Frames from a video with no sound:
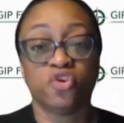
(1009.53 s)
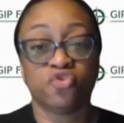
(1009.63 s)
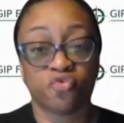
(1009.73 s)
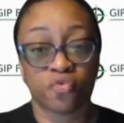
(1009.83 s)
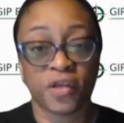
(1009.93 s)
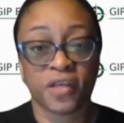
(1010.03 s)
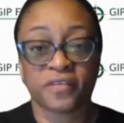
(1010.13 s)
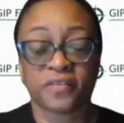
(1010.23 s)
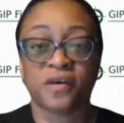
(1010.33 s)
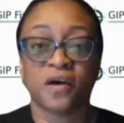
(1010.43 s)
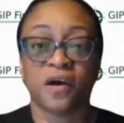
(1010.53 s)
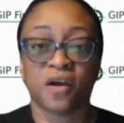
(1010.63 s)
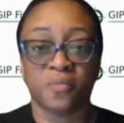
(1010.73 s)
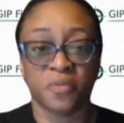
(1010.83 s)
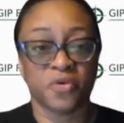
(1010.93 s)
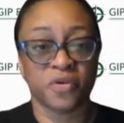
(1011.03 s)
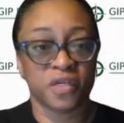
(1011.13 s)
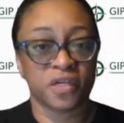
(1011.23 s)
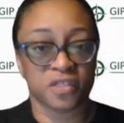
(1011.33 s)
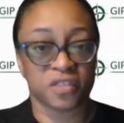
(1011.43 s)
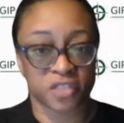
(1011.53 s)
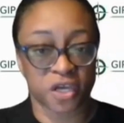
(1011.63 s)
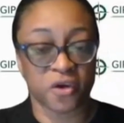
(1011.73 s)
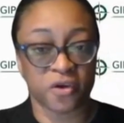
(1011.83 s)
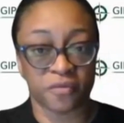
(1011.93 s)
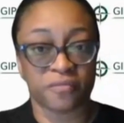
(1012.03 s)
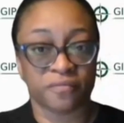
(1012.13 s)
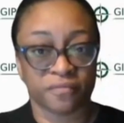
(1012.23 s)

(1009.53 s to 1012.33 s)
to address a community concern,